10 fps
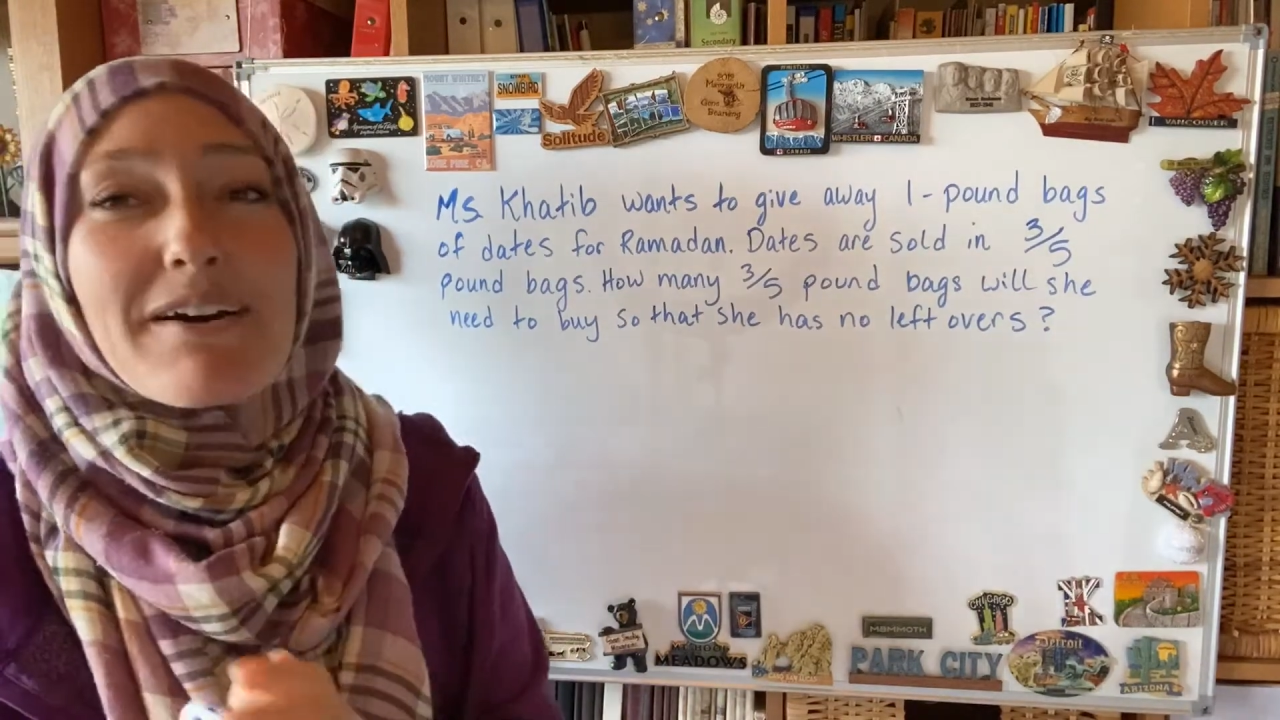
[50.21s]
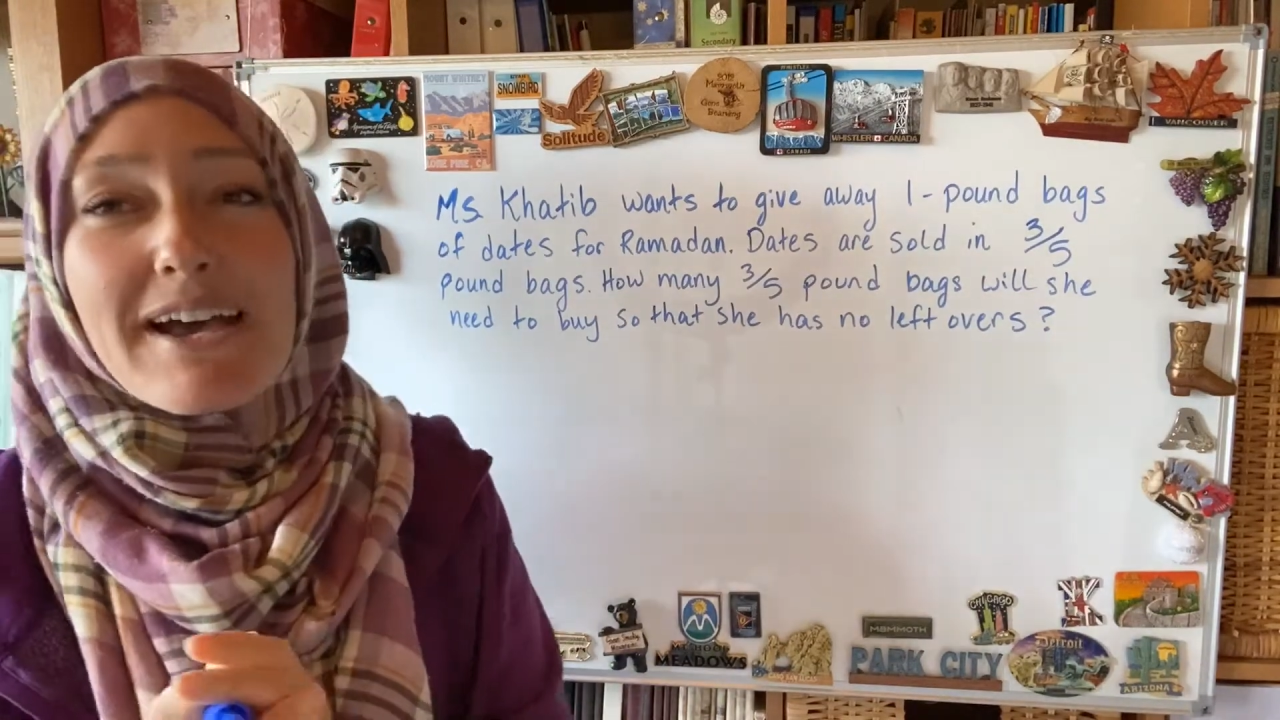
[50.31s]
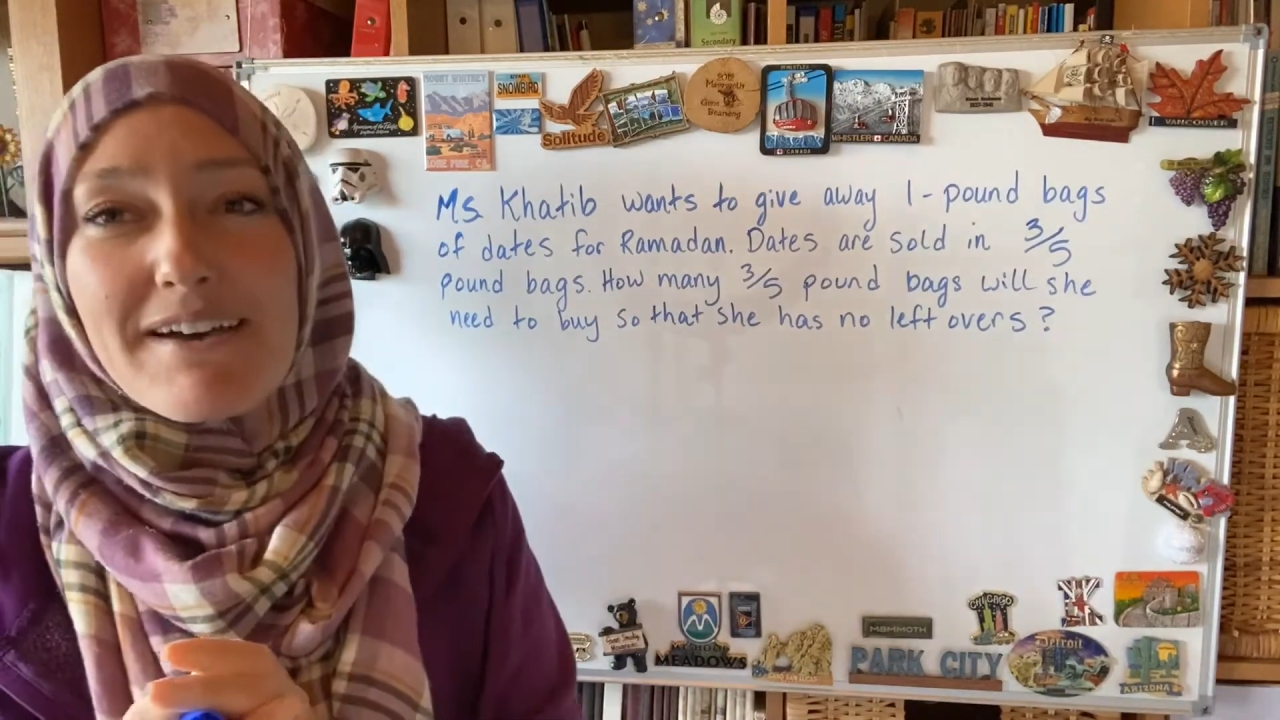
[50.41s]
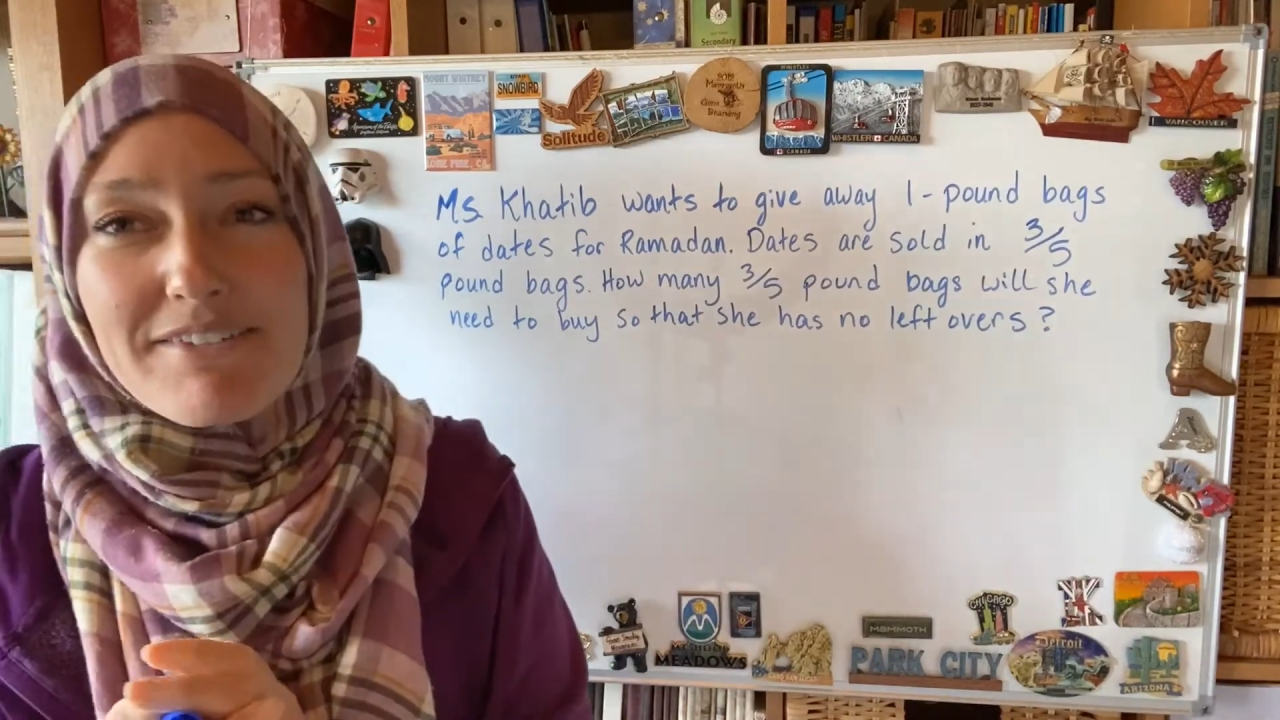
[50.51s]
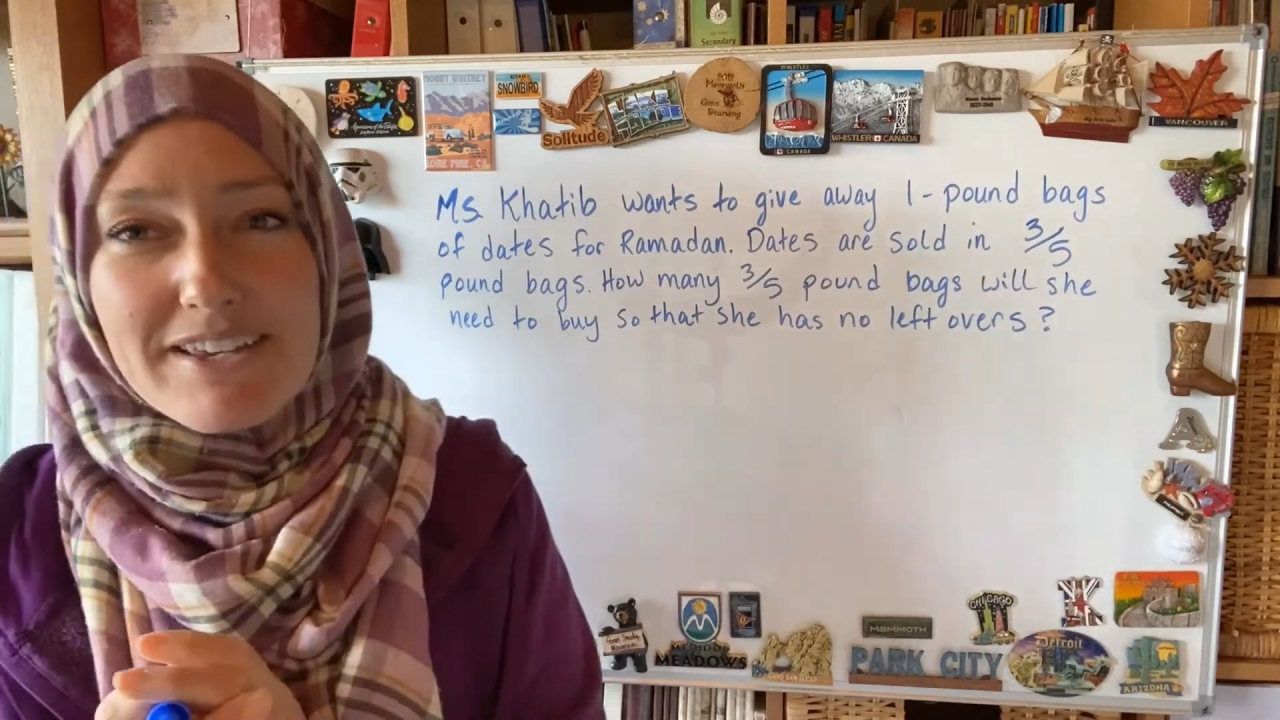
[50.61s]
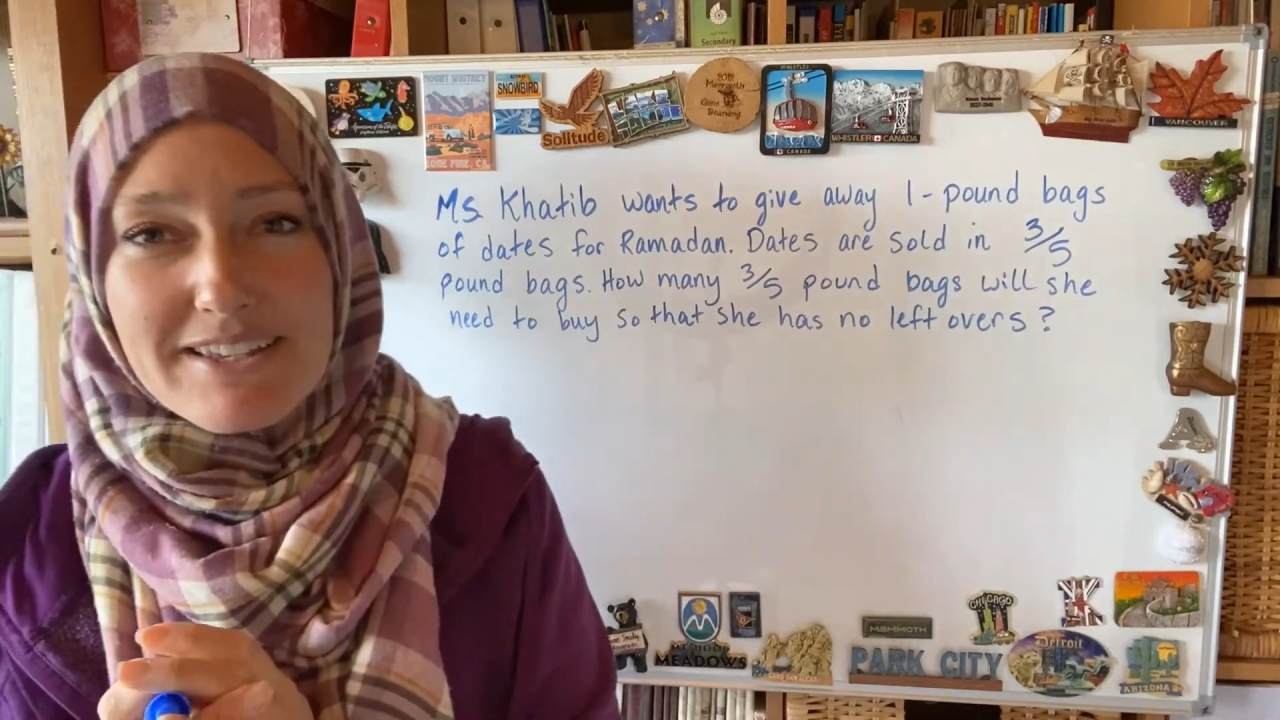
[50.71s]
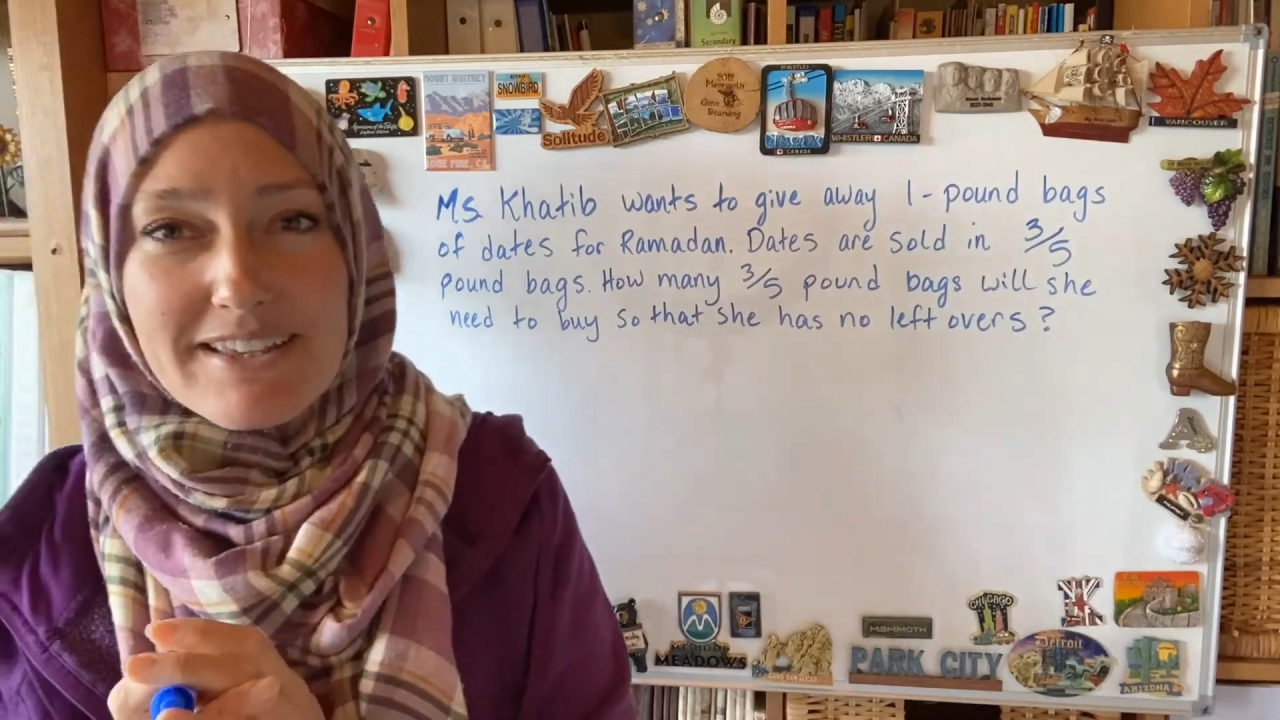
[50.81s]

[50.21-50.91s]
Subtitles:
having any